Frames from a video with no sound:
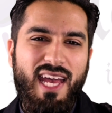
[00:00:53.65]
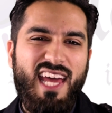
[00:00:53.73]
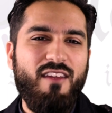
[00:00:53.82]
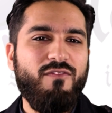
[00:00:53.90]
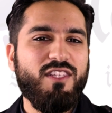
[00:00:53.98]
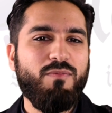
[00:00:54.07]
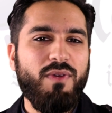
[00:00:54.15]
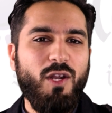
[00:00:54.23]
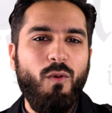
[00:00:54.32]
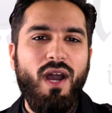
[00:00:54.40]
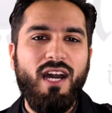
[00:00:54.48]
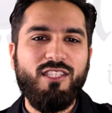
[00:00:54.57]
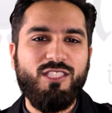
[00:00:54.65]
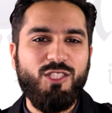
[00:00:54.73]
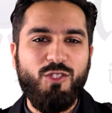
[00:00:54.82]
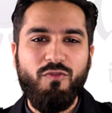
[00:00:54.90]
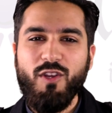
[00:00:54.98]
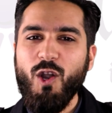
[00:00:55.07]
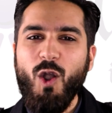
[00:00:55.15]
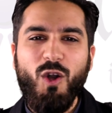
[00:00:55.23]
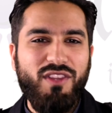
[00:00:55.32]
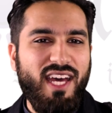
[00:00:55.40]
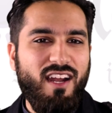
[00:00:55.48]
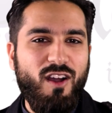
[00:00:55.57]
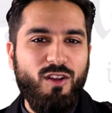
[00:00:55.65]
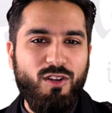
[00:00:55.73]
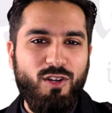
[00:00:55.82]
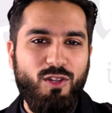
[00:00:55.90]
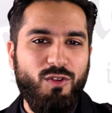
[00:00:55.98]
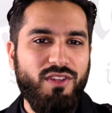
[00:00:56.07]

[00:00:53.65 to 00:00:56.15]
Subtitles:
And if it's been a while since you've called that uncle